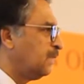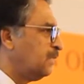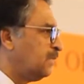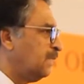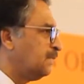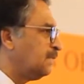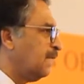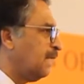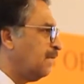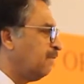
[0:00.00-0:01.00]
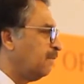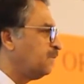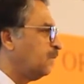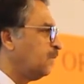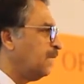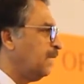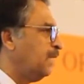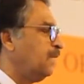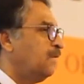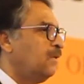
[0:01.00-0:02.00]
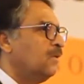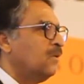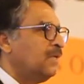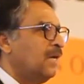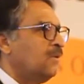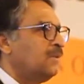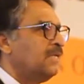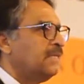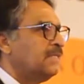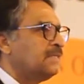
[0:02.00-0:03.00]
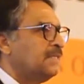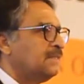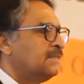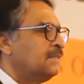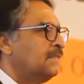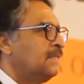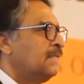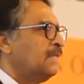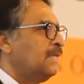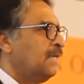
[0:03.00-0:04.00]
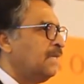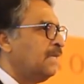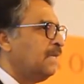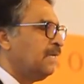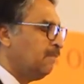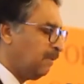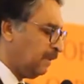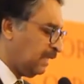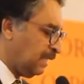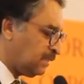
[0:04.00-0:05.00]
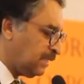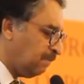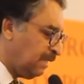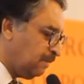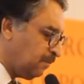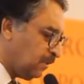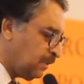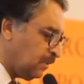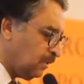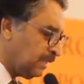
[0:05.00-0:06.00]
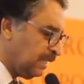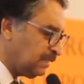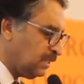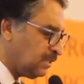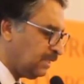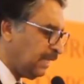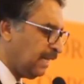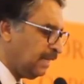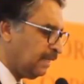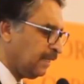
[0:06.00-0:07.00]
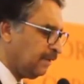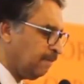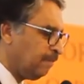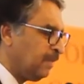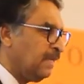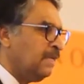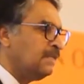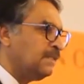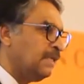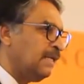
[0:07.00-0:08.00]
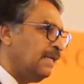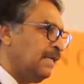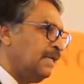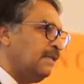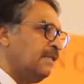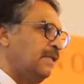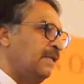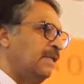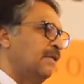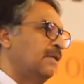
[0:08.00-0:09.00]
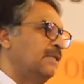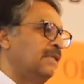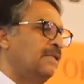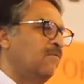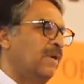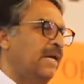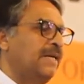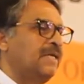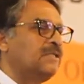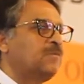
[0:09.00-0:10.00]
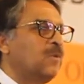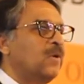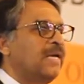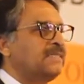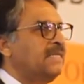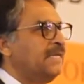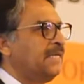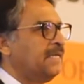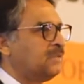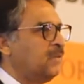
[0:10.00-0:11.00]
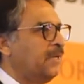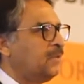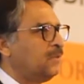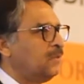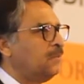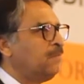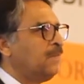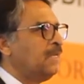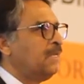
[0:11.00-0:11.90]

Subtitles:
countries, I have absolutely no doubt that this is an extremely important organization, and certainly the way it is progressing, it is going to